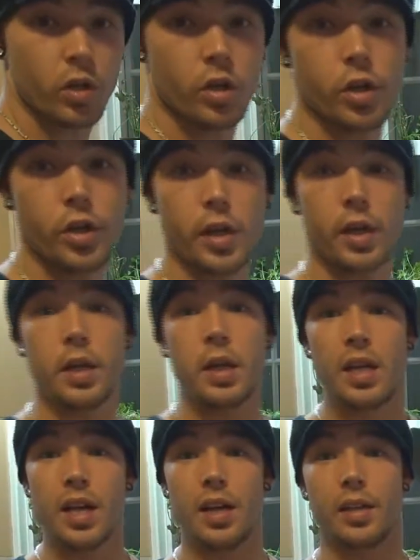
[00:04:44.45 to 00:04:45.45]
cooking,
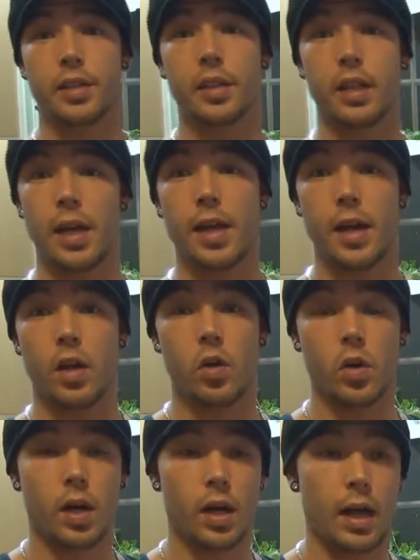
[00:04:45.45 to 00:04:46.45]
I like to lay
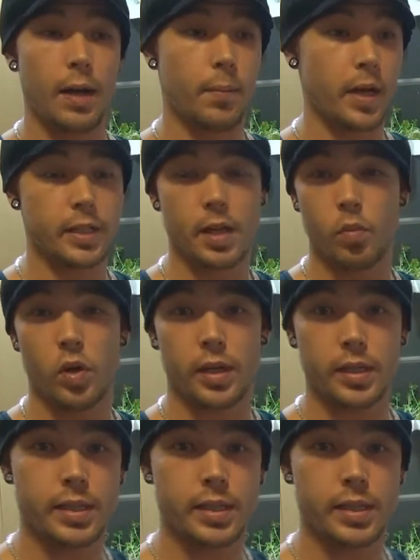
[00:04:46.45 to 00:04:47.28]
out my Tupperware